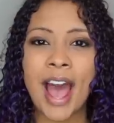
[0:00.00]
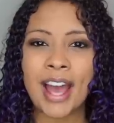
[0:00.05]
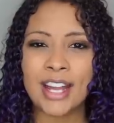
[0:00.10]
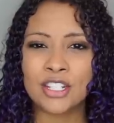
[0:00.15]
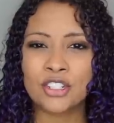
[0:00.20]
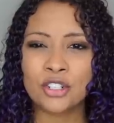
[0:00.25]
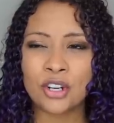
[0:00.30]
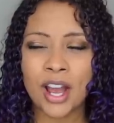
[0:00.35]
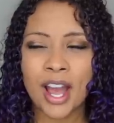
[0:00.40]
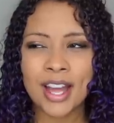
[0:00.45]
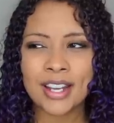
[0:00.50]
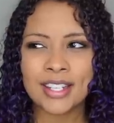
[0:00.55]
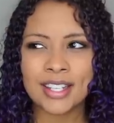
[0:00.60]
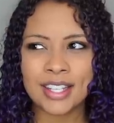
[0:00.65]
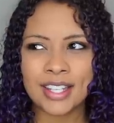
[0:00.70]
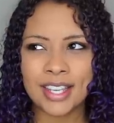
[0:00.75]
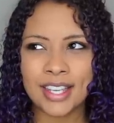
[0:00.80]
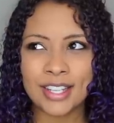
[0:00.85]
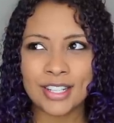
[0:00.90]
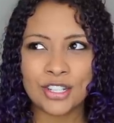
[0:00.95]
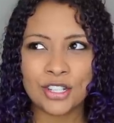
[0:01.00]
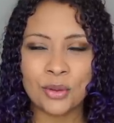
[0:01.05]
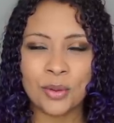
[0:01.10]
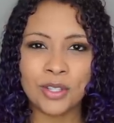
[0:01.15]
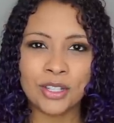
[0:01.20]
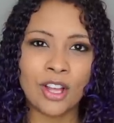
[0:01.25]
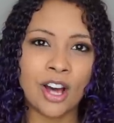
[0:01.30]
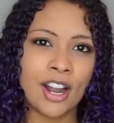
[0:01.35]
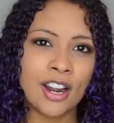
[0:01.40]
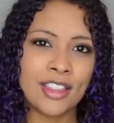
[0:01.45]
I try to get to a
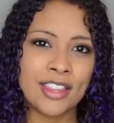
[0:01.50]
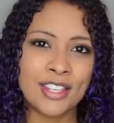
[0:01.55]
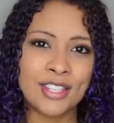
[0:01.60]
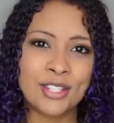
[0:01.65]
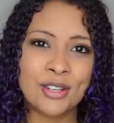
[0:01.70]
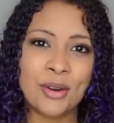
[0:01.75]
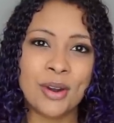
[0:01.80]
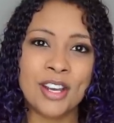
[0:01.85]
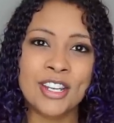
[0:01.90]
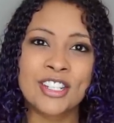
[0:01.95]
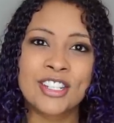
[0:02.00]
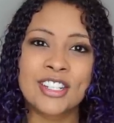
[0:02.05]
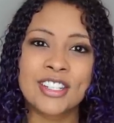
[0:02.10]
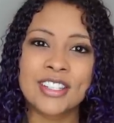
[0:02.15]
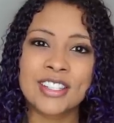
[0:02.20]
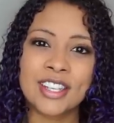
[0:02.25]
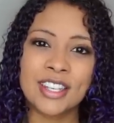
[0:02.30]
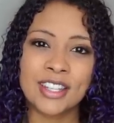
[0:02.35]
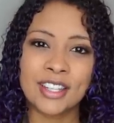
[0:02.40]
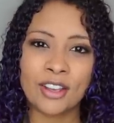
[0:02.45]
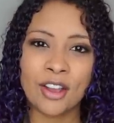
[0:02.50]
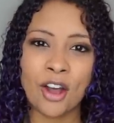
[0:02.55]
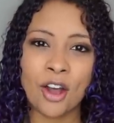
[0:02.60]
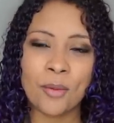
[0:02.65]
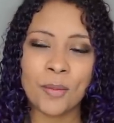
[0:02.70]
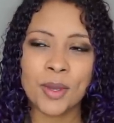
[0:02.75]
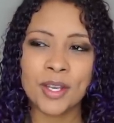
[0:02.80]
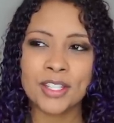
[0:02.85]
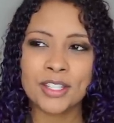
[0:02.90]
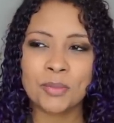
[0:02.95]
lot of these questions in the
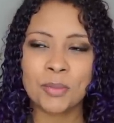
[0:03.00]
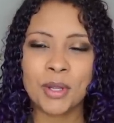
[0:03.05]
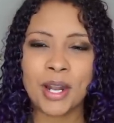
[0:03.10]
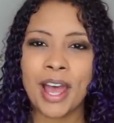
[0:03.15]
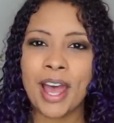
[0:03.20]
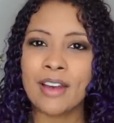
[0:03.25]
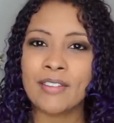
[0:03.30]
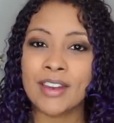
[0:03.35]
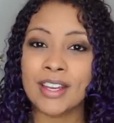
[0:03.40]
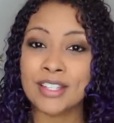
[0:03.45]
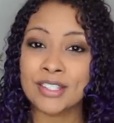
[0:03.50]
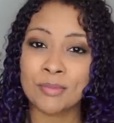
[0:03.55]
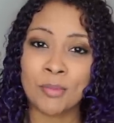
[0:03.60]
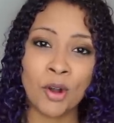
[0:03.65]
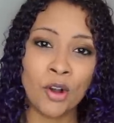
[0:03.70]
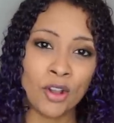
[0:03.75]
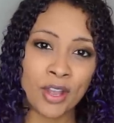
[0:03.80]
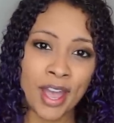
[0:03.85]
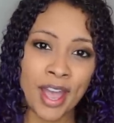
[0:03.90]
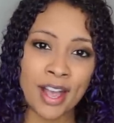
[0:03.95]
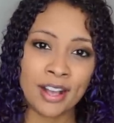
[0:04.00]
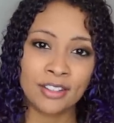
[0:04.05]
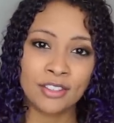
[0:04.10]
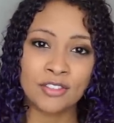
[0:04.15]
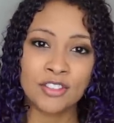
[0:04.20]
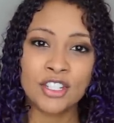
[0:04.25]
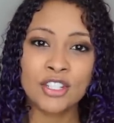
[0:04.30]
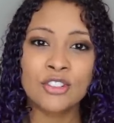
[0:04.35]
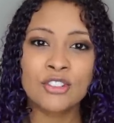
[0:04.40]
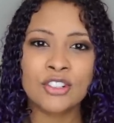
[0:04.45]
comments, but I have a small gaggle of
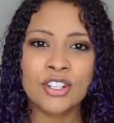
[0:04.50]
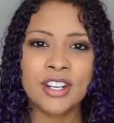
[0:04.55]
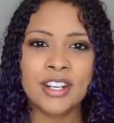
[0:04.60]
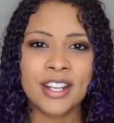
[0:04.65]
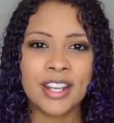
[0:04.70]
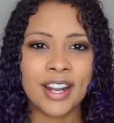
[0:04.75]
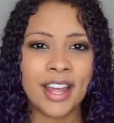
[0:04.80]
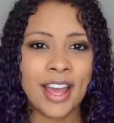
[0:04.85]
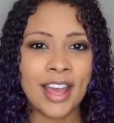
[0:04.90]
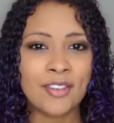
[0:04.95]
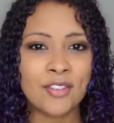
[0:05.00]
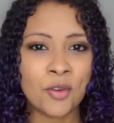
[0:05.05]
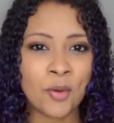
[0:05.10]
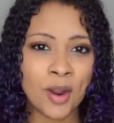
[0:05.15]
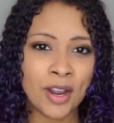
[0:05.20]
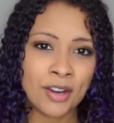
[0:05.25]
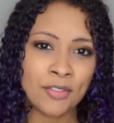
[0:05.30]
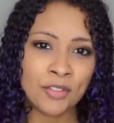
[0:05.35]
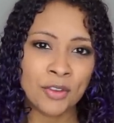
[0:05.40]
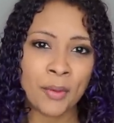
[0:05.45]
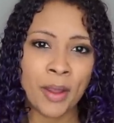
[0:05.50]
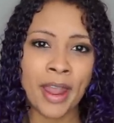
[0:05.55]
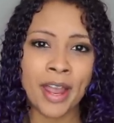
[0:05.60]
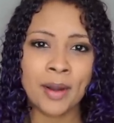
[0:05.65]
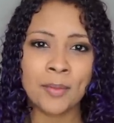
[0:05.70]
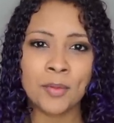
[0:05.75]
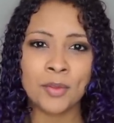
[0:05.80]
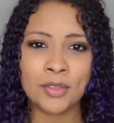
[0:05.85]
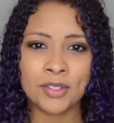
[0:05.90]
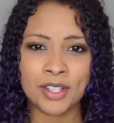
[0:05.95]
children and I have quite a few
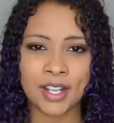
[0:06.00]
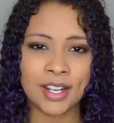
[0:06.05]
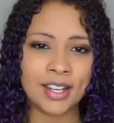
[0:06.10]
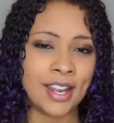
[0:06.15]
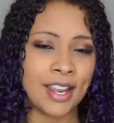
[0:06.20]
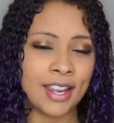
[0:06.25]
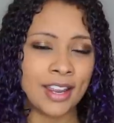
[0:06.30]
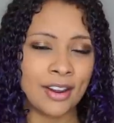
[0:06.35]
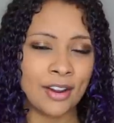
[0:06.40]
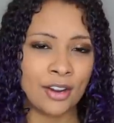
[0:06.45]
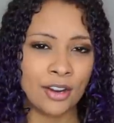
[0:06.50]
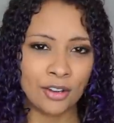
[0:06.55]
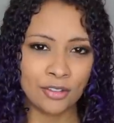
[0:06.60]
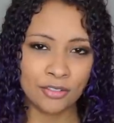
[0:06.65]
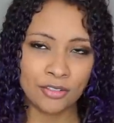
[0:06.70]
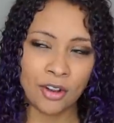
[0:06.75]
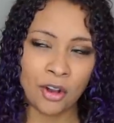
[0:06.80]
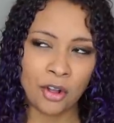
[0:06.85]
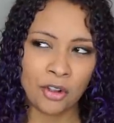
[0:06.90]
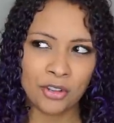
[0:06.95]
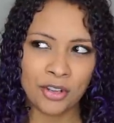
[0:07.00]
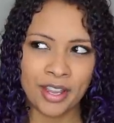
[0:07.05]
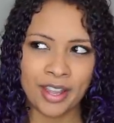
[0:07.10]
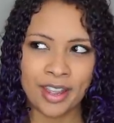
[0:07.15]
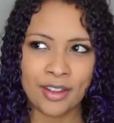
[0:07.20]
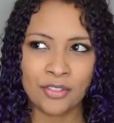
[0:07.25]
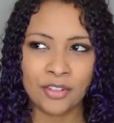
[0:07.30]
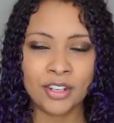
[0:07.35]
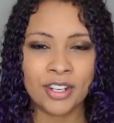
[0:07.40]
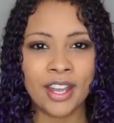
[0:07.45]
animals that I take care of all day,
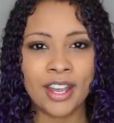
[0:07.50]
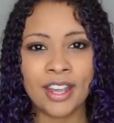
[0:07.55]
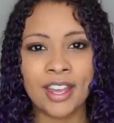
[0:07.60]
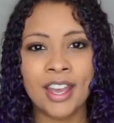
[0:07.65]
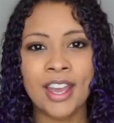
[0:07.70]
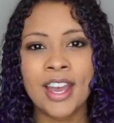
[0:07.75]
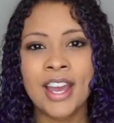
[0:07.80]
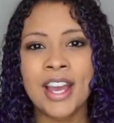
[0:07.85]
every day.